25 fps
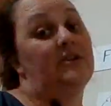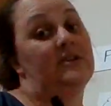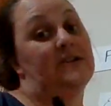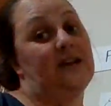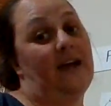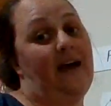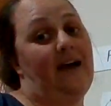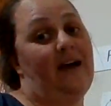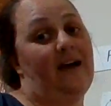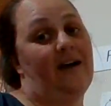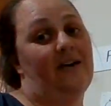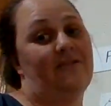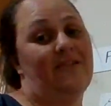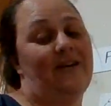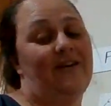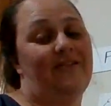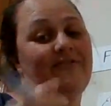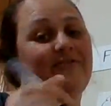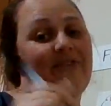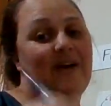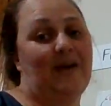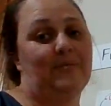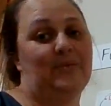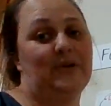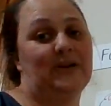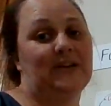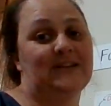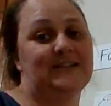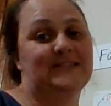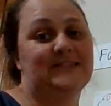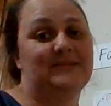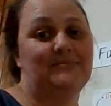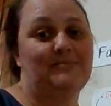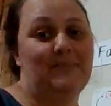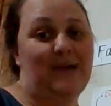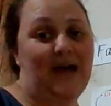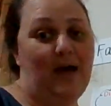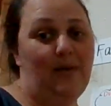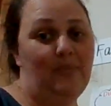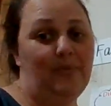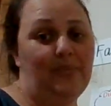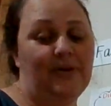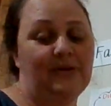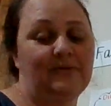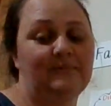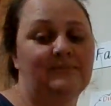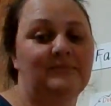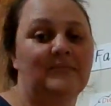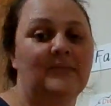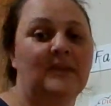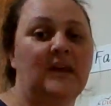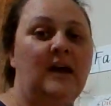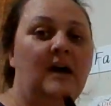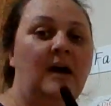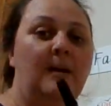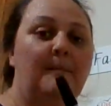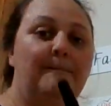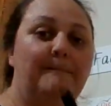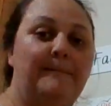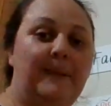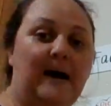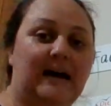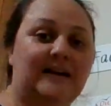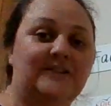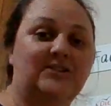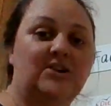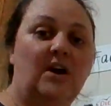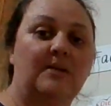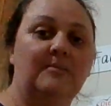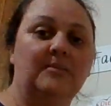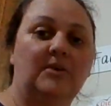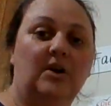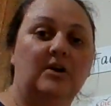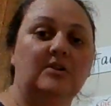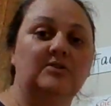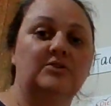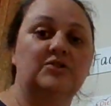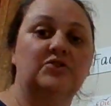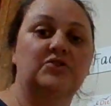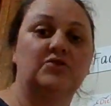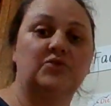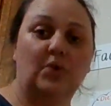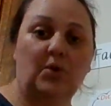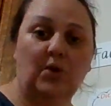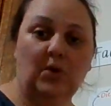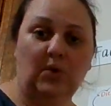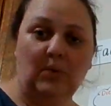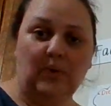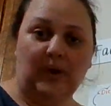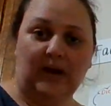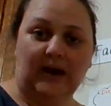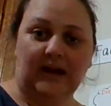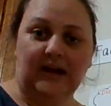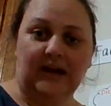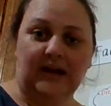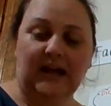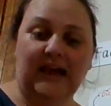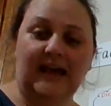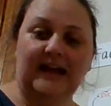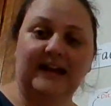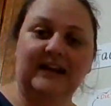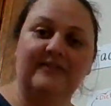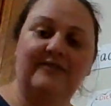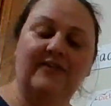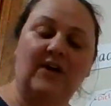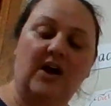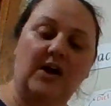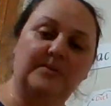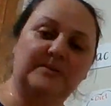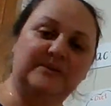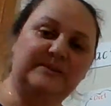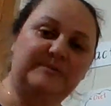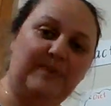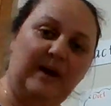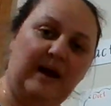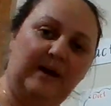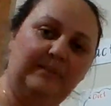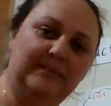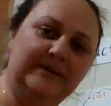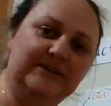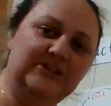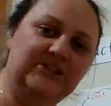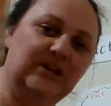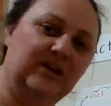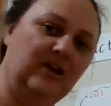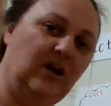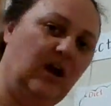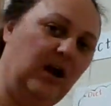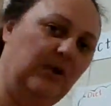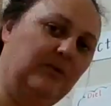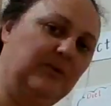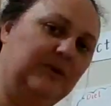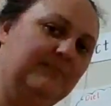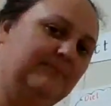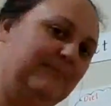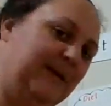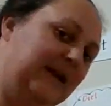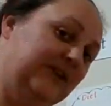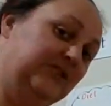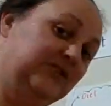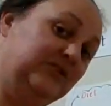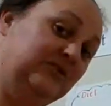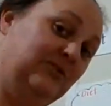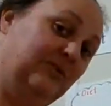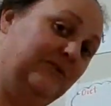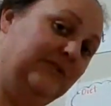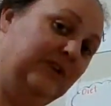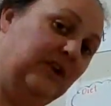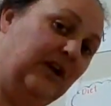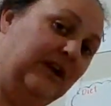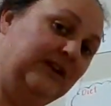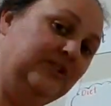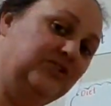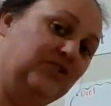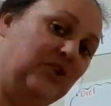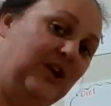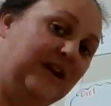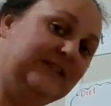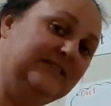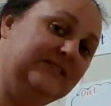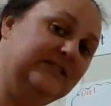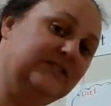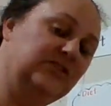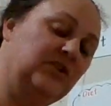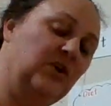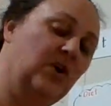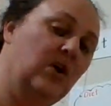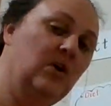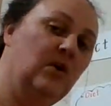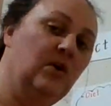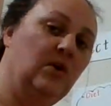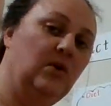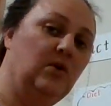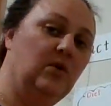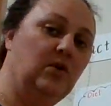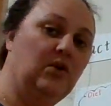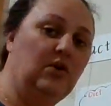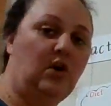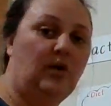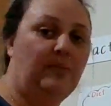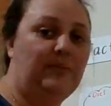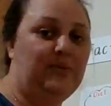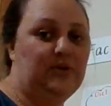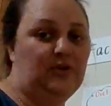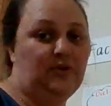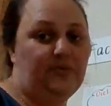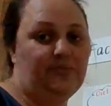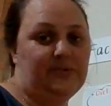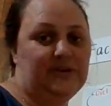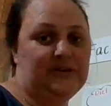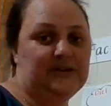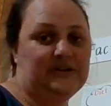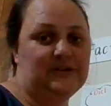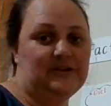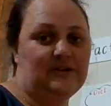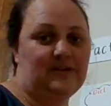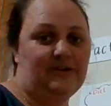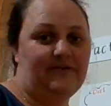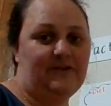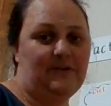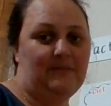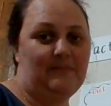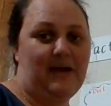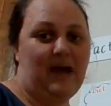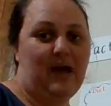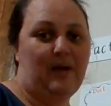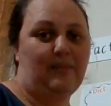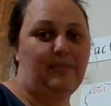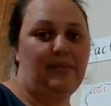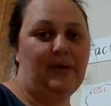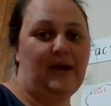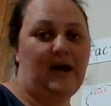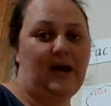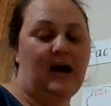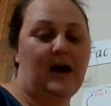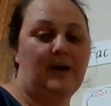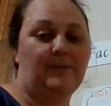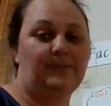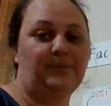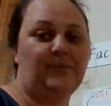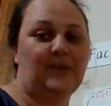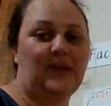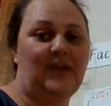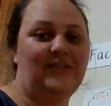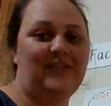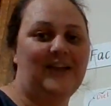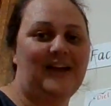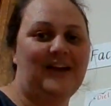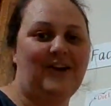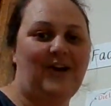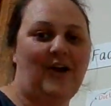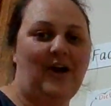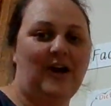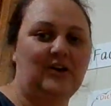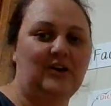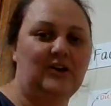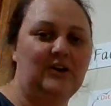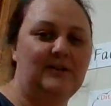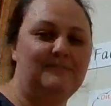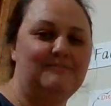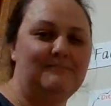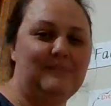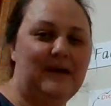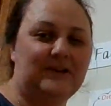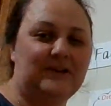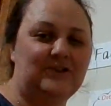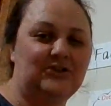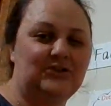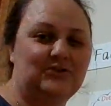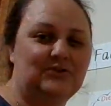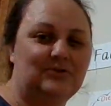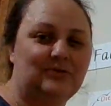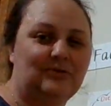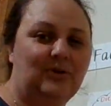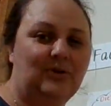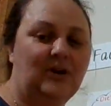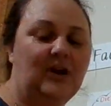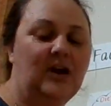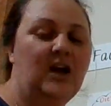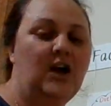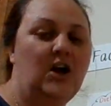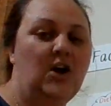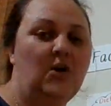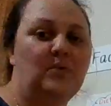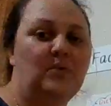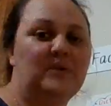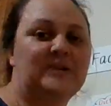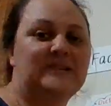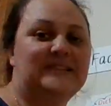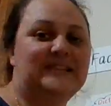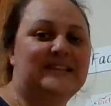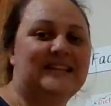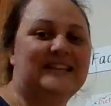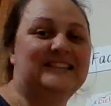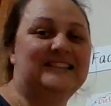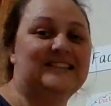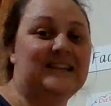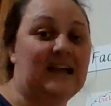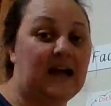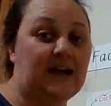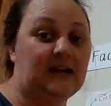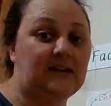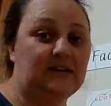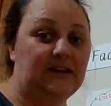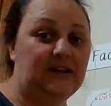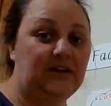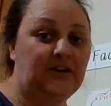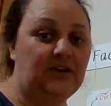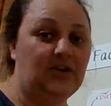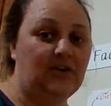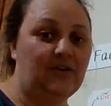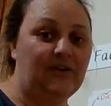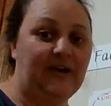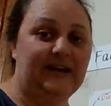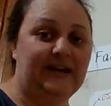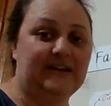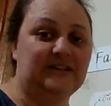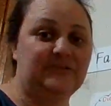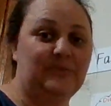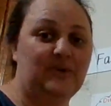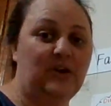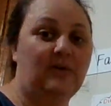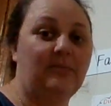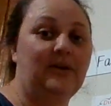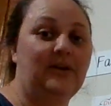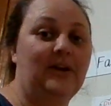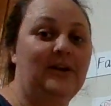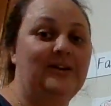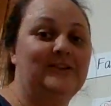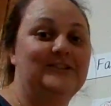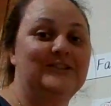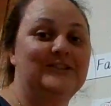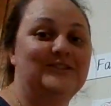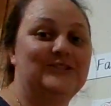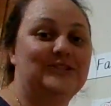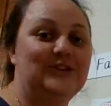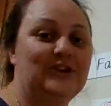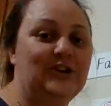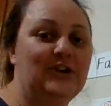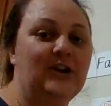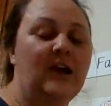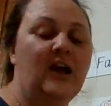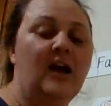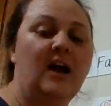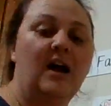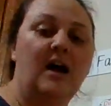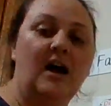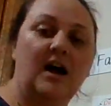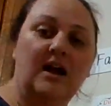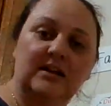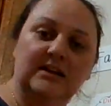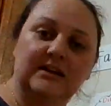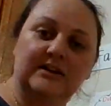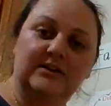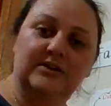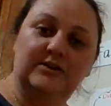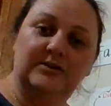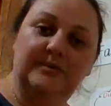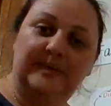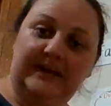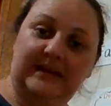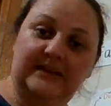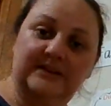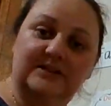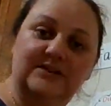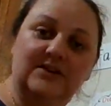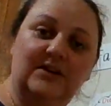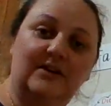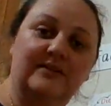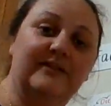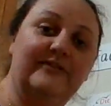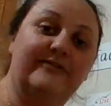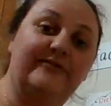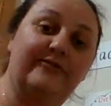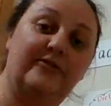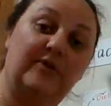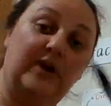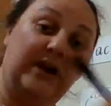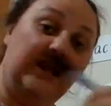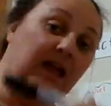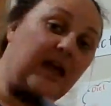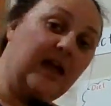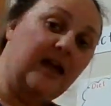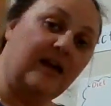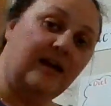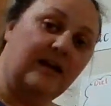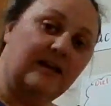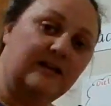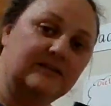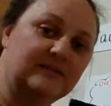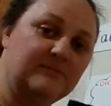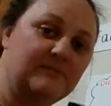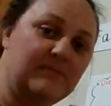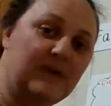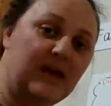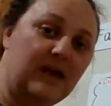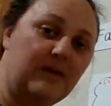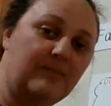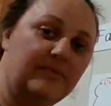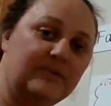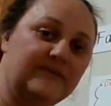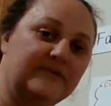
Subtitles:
have a fabulous map, but I'm going to draw one. And if I was publishing, I would make sure that I traced or copied or printed off a map that I could make sure was exactly correct. But I'm going to do a little bit of a freehand map of